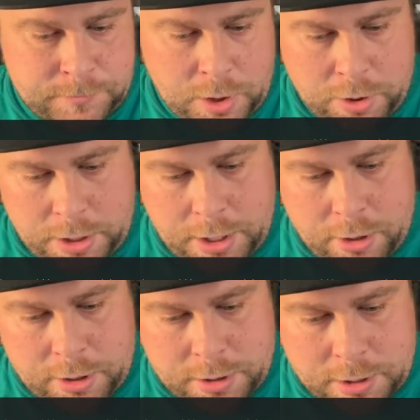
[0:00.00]
Okay,
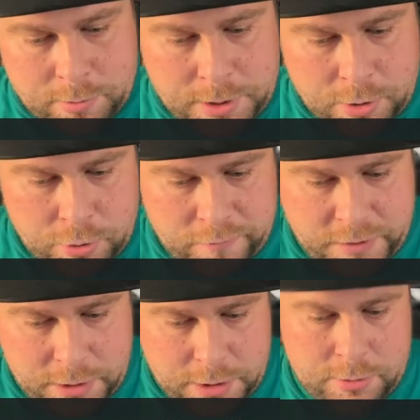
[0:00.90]
Eric, think it'd be a cool
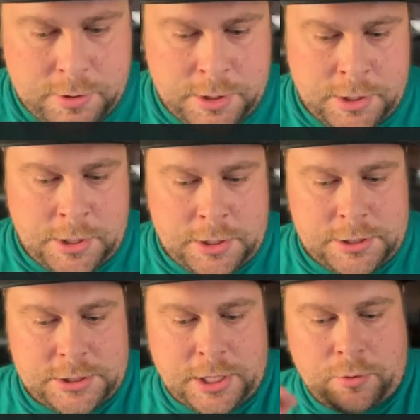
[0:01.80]
video.
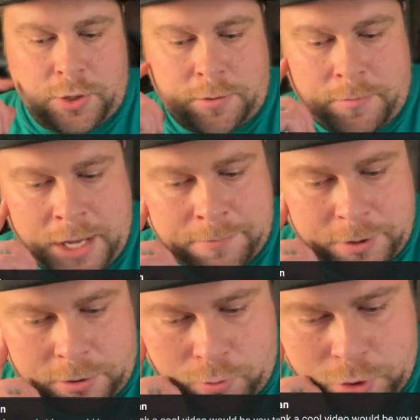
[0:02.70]
Teach how to read a map
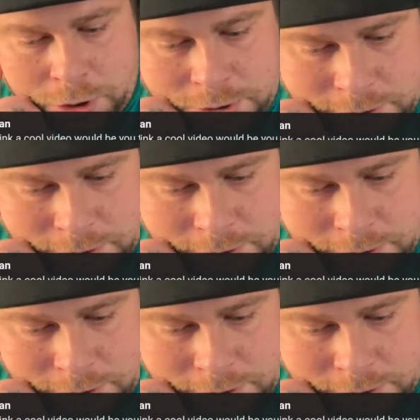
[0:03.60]
in the woods,